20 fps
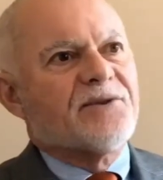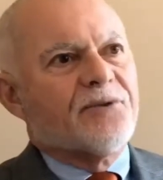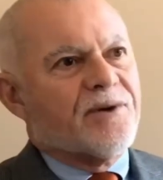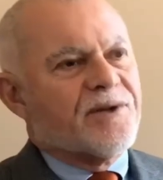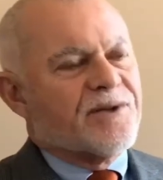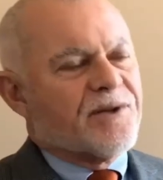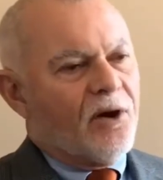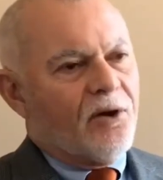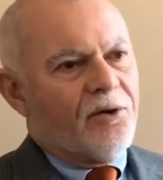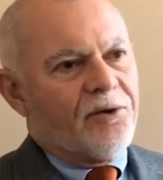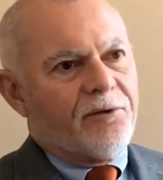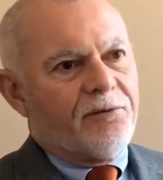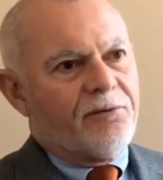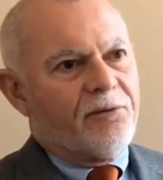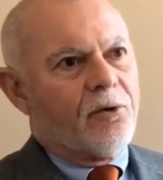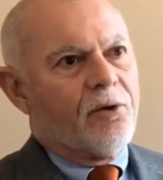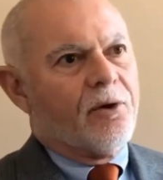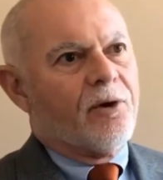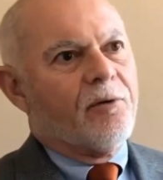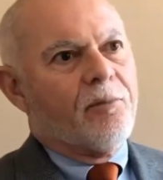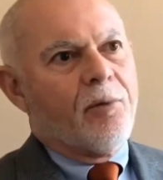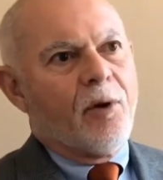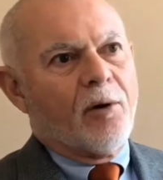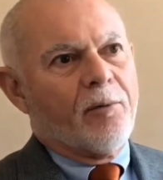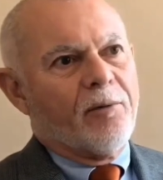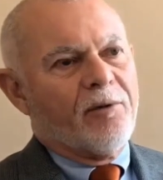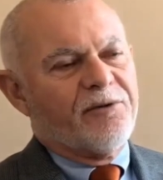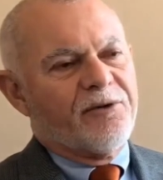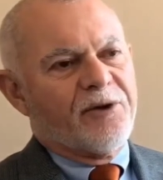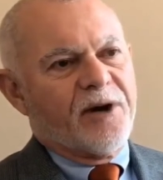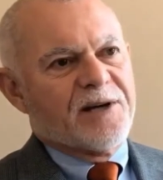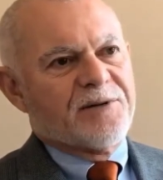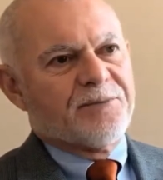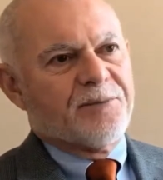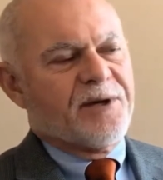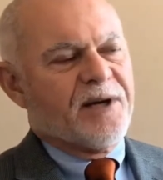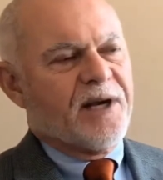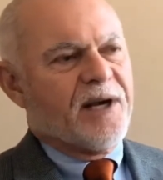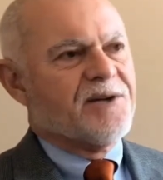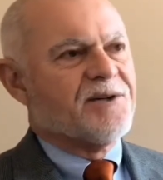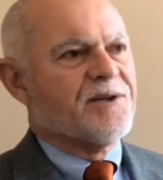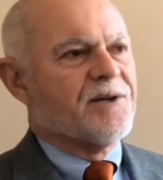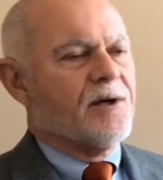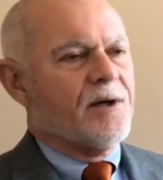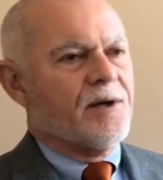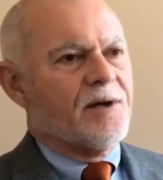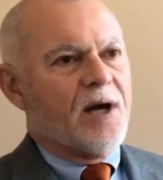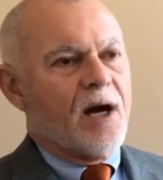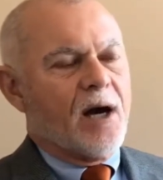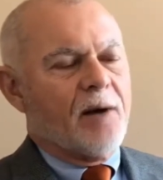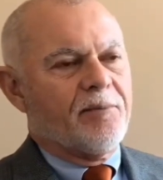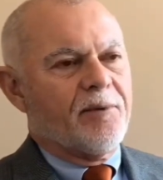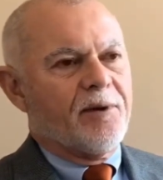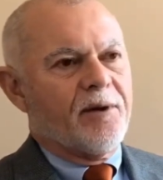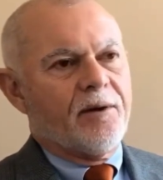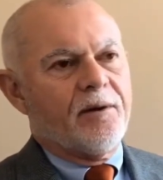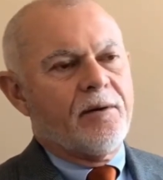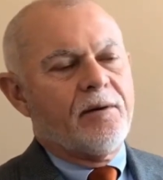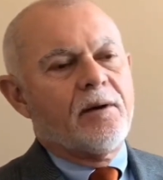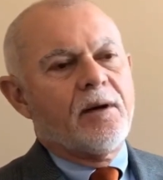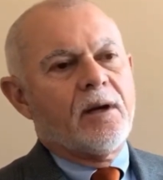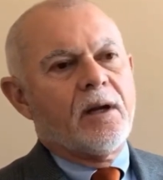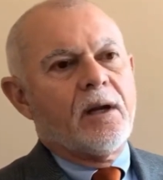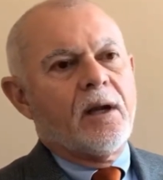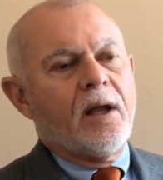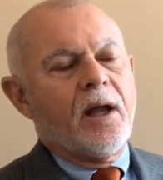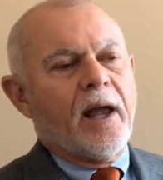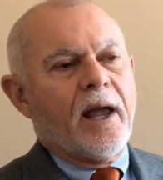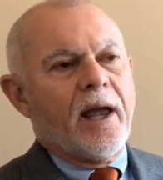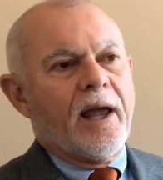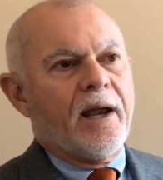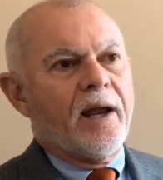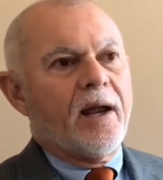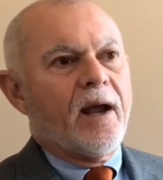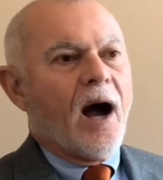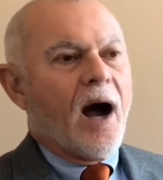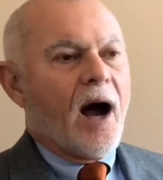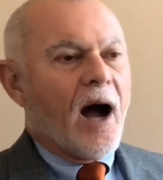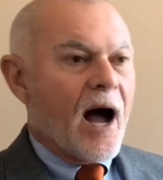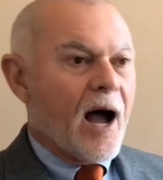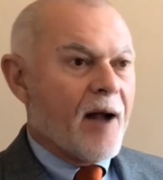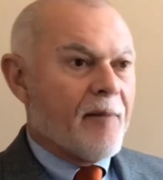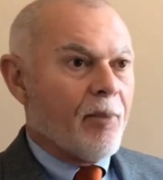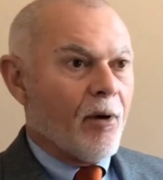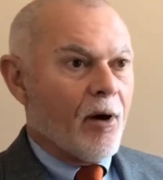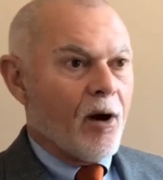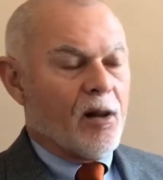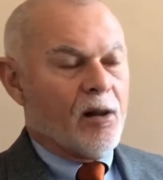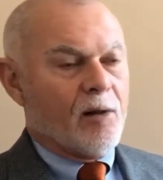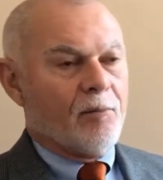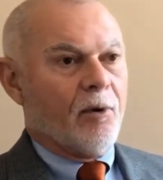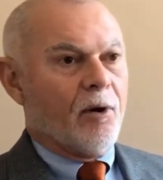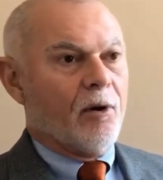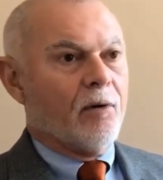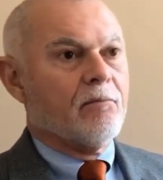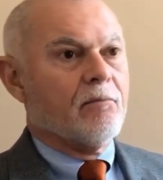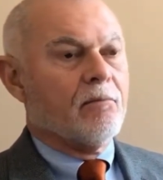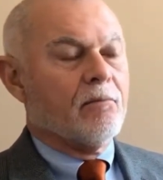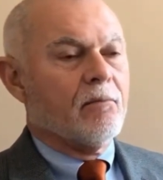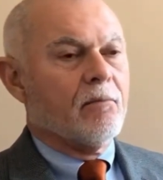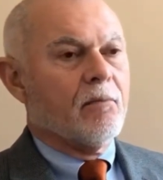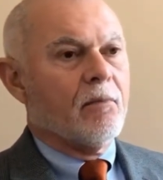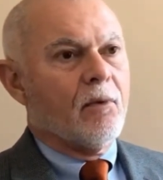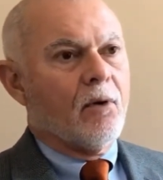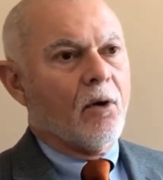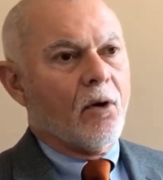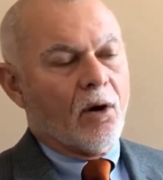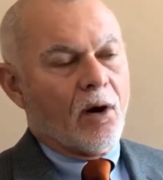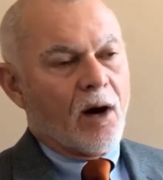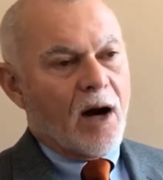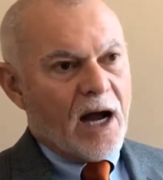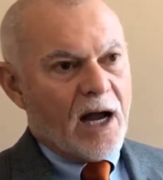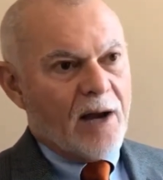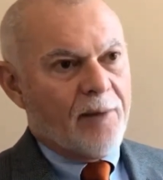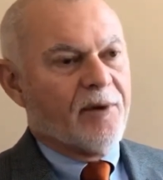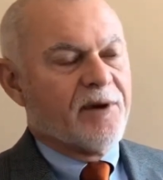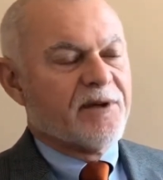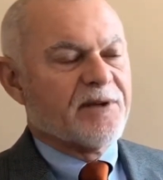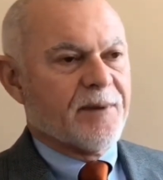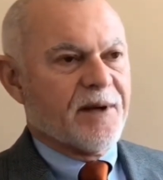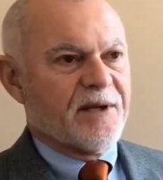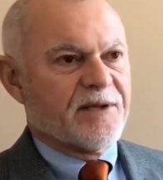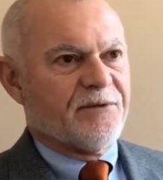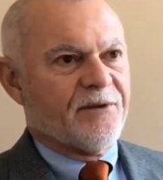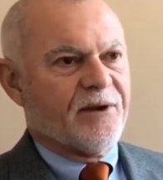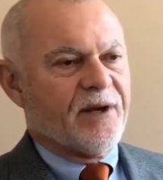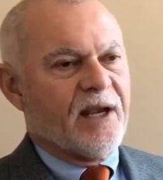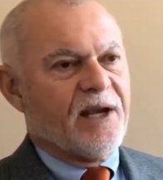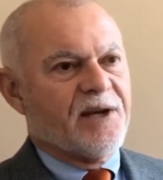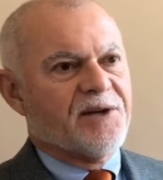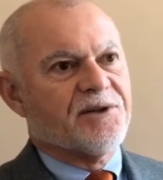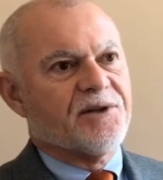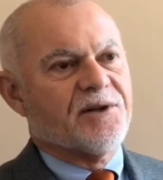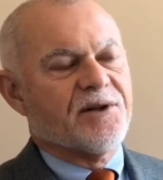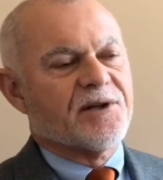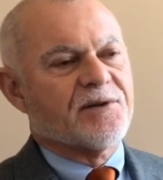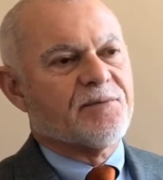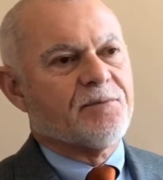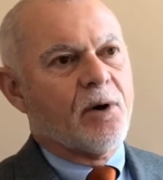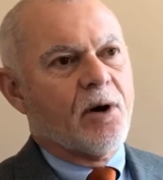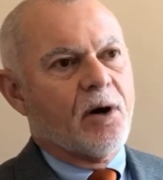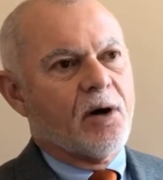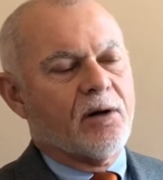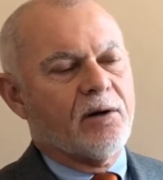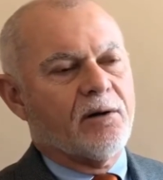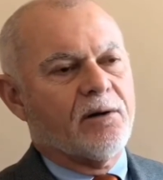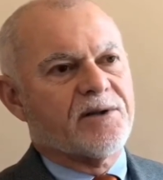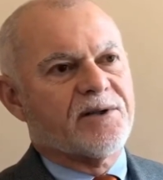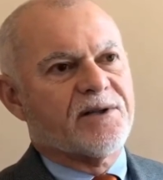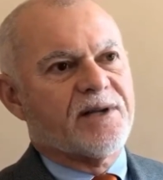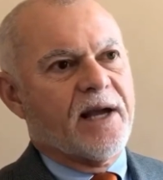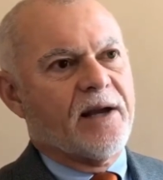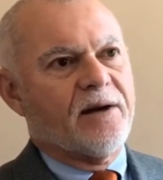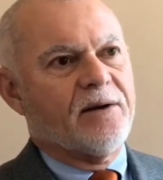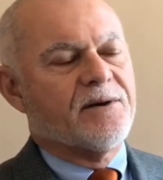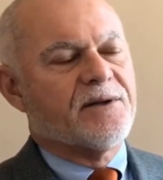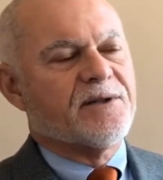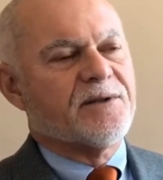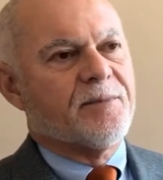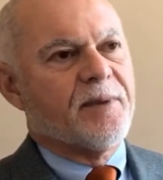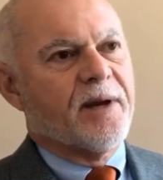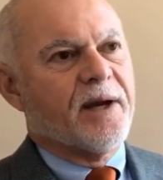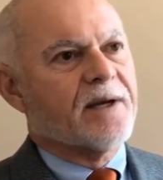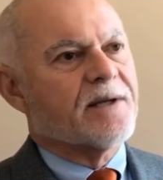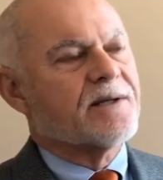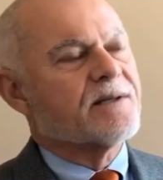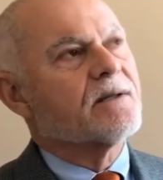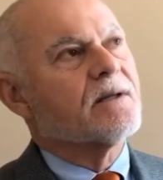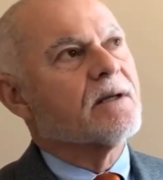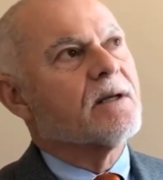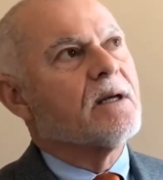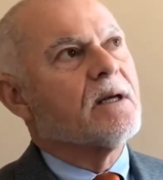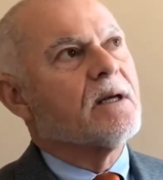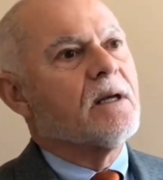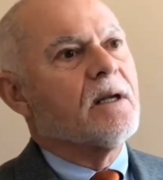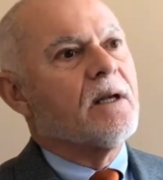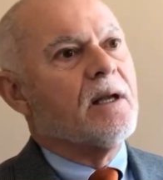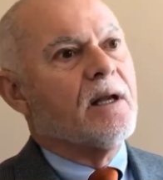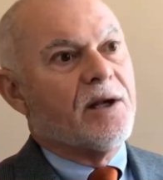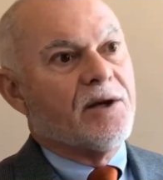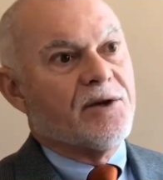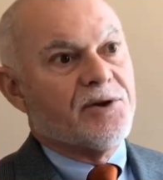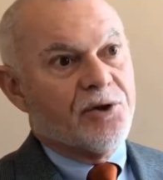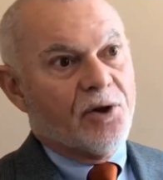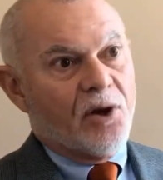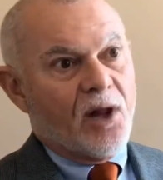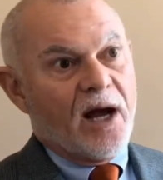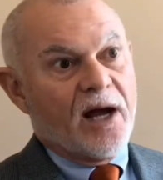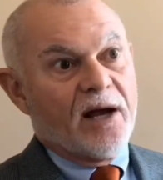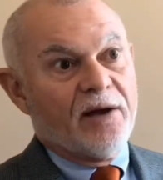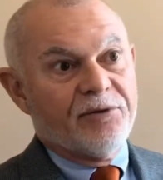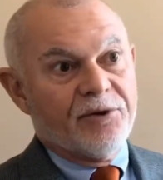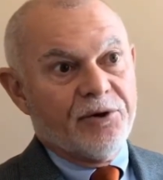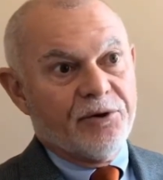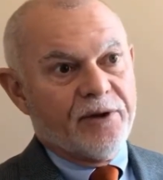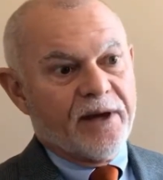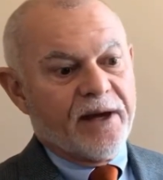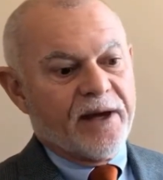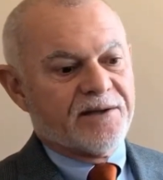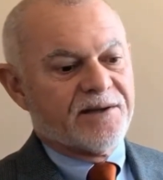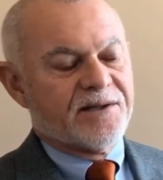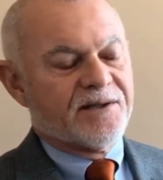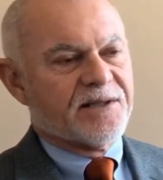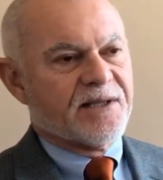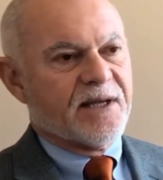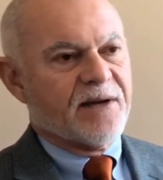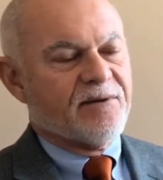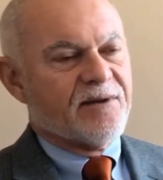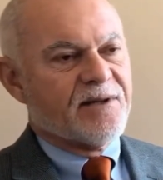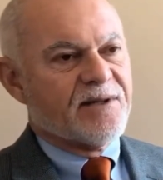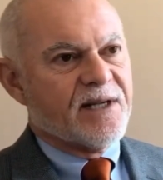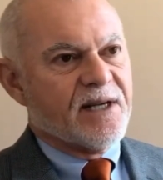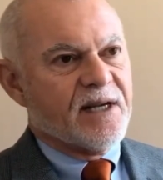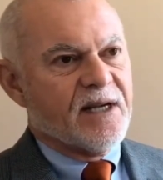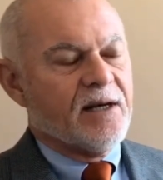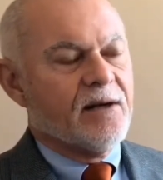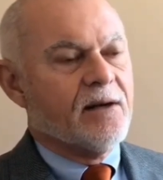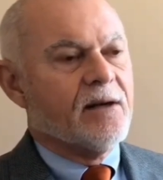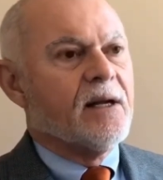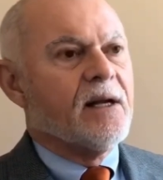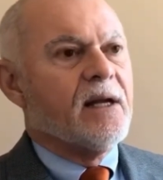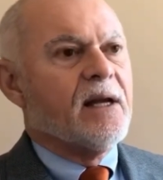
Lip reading: a result, the Florida Department of Transportation adopted a high polymer or HiMA specification as part of their standard specs in July of 2017,